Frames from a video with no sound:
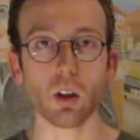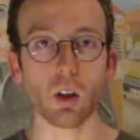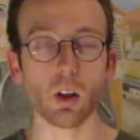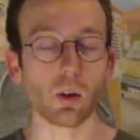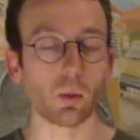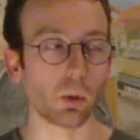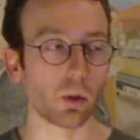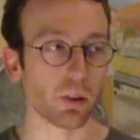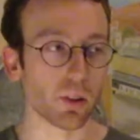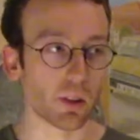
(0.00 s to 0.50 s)
I
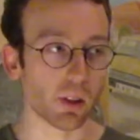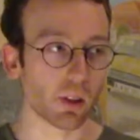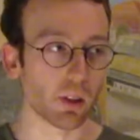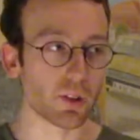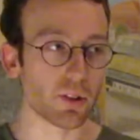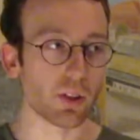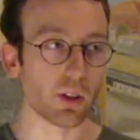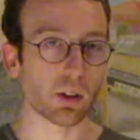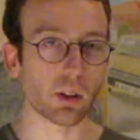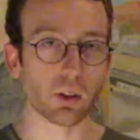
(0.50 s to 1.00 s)
want the
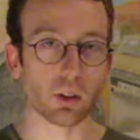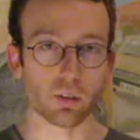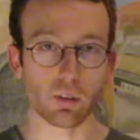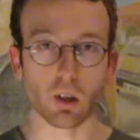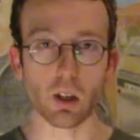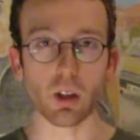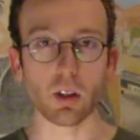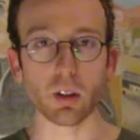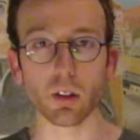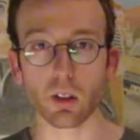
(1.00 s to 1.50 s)
idea of
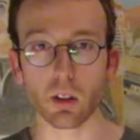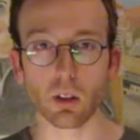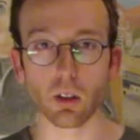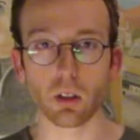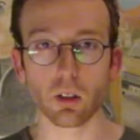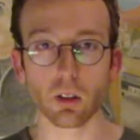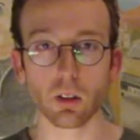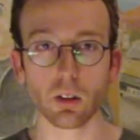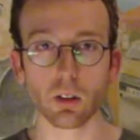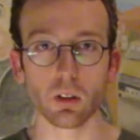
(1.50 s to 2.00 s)
liking,
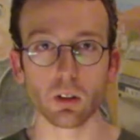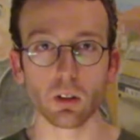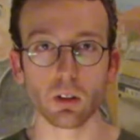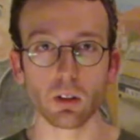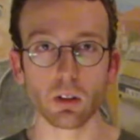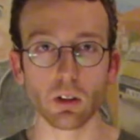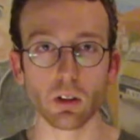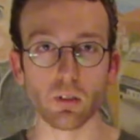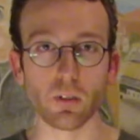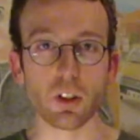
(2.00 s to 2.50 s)

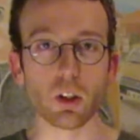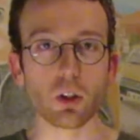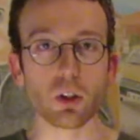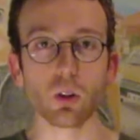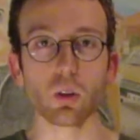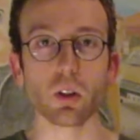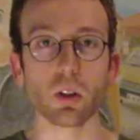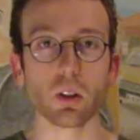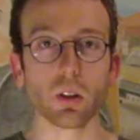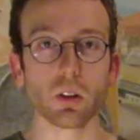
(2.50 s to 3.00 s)
of
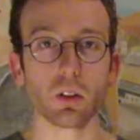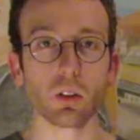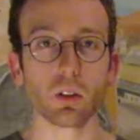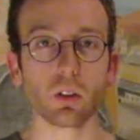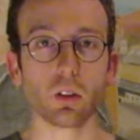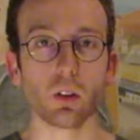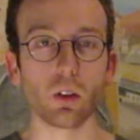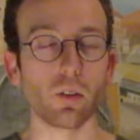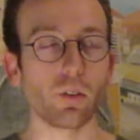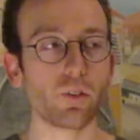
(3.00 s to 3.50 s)
enjoying,
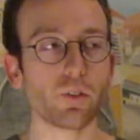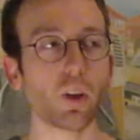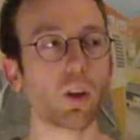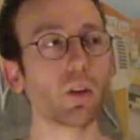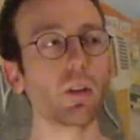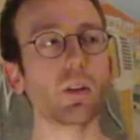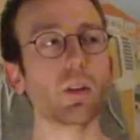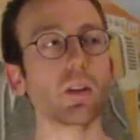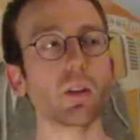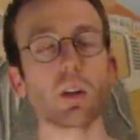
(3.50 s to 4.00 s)
of
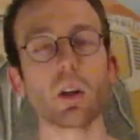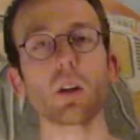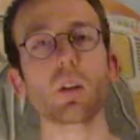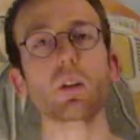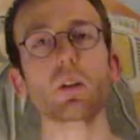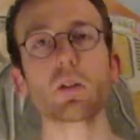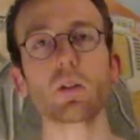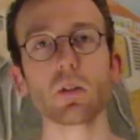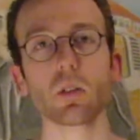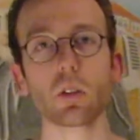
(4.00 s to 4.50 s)
finding
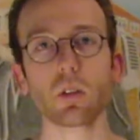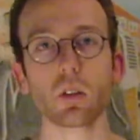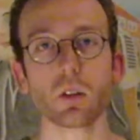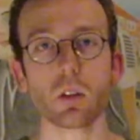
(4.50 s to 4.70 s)
nice.